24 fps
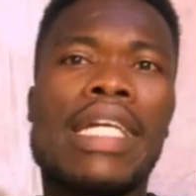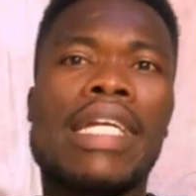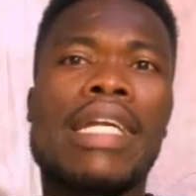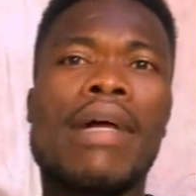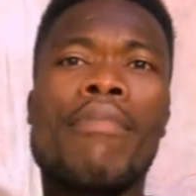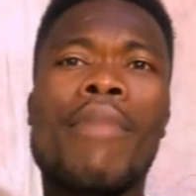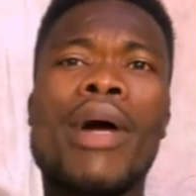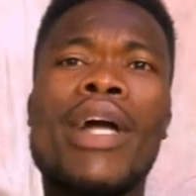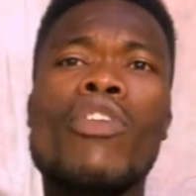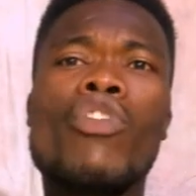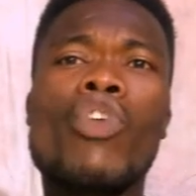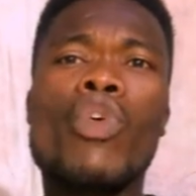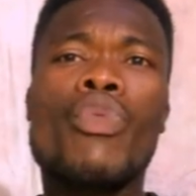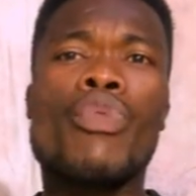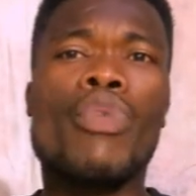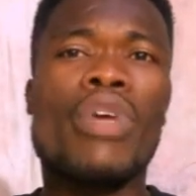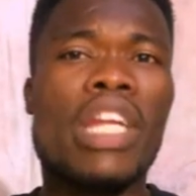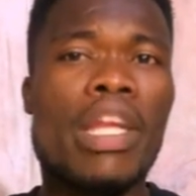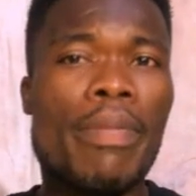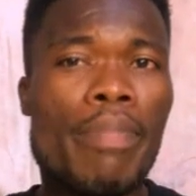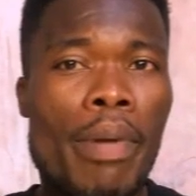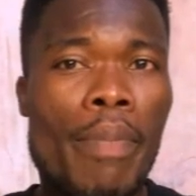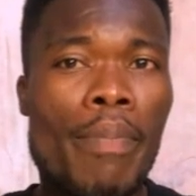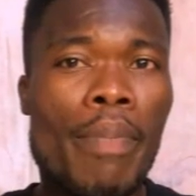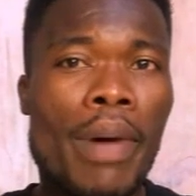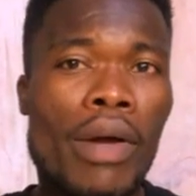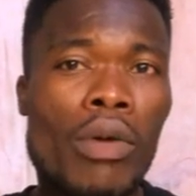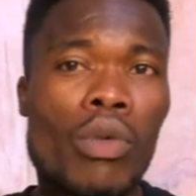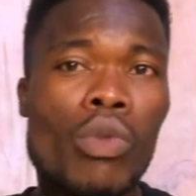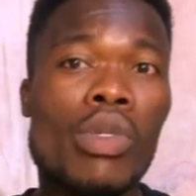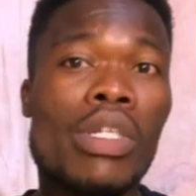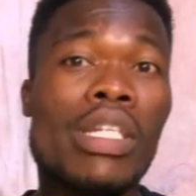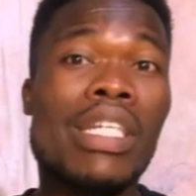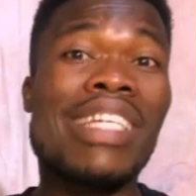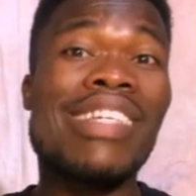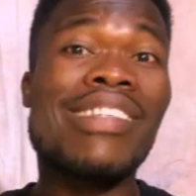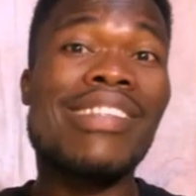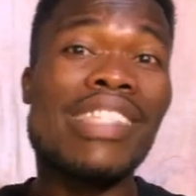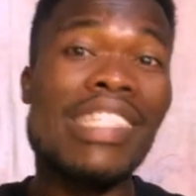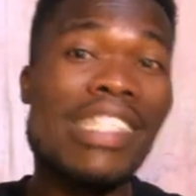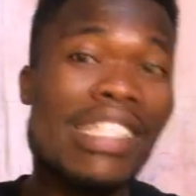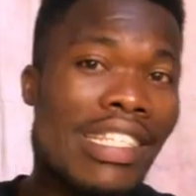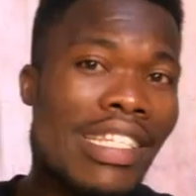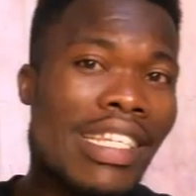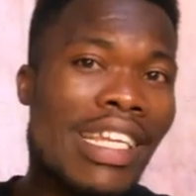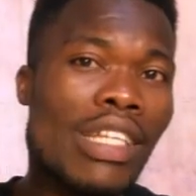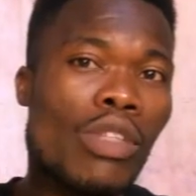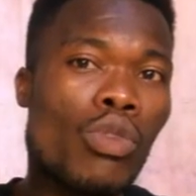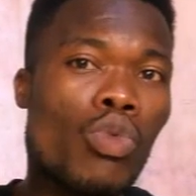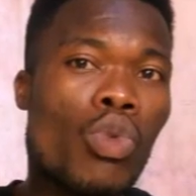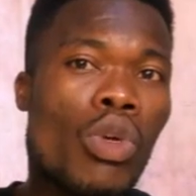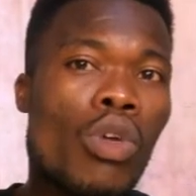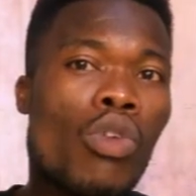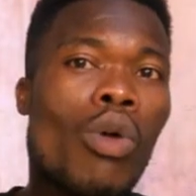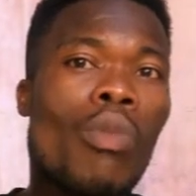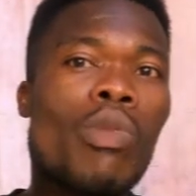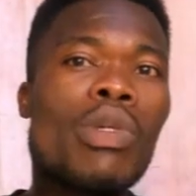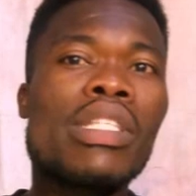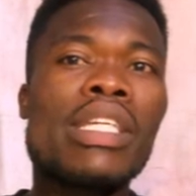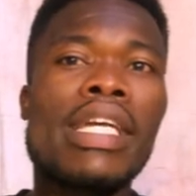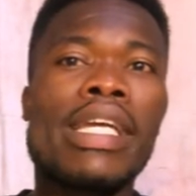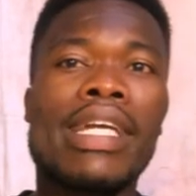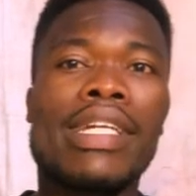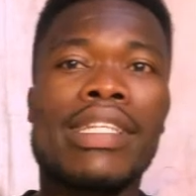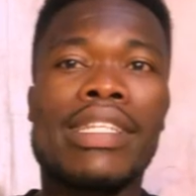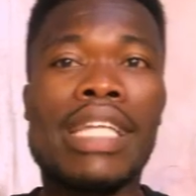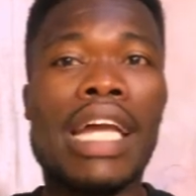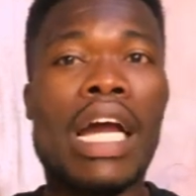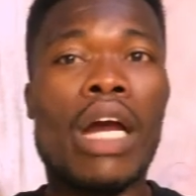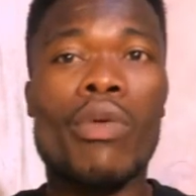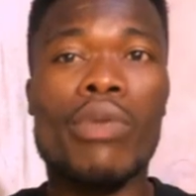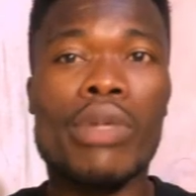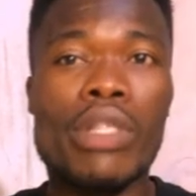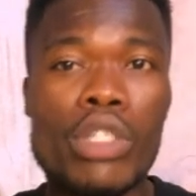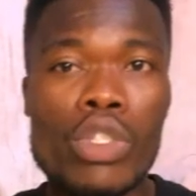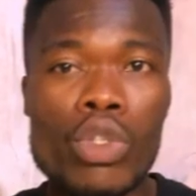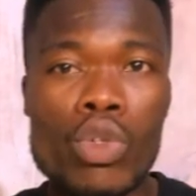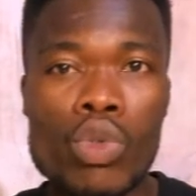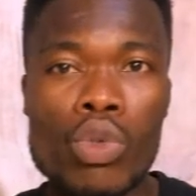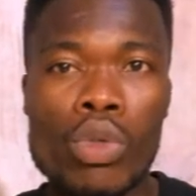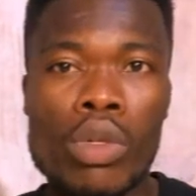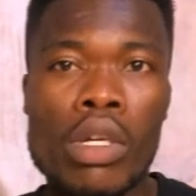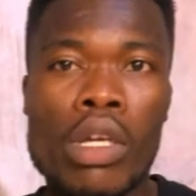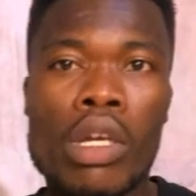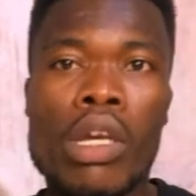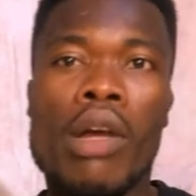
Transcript: Now Mando train a paper no this incident will almost say a town issue.